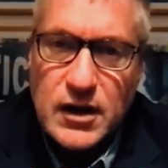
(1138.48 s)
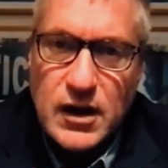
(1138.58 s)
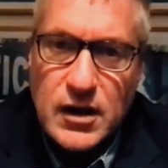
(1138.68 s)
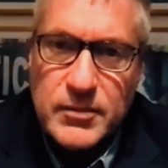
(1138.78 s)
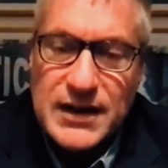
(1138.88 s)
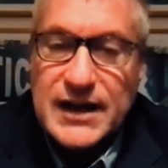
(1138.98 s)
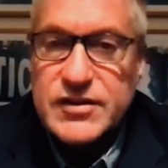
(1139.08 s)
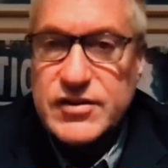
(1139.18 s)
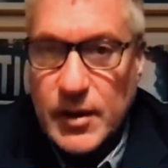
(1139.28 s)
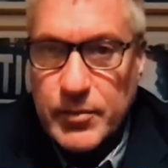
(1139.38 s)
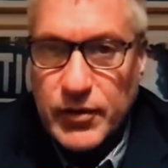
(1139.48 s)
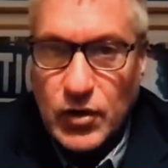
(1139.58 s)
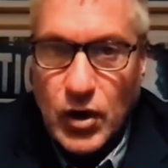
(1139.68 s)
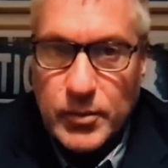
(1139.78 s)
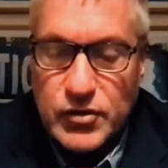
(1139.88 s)
in a separate
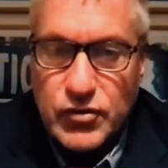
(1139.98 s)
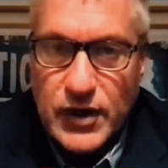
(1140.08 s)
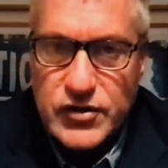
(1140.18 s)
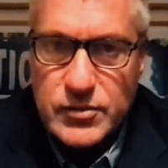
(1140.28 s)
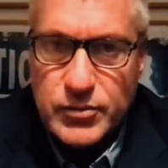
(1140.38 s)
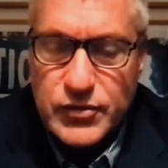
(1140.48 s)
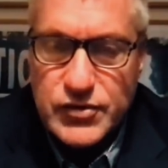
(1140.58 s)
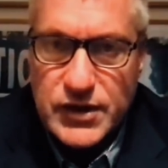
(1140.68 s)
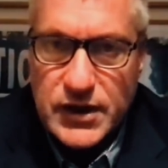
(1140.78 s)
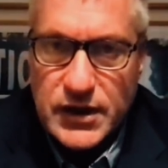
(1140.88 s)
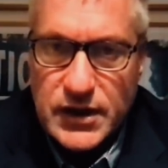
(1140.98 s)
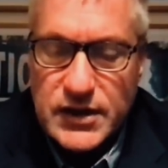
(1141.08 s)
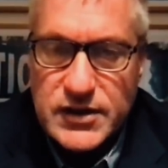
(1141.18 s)
arbitration proceeding, he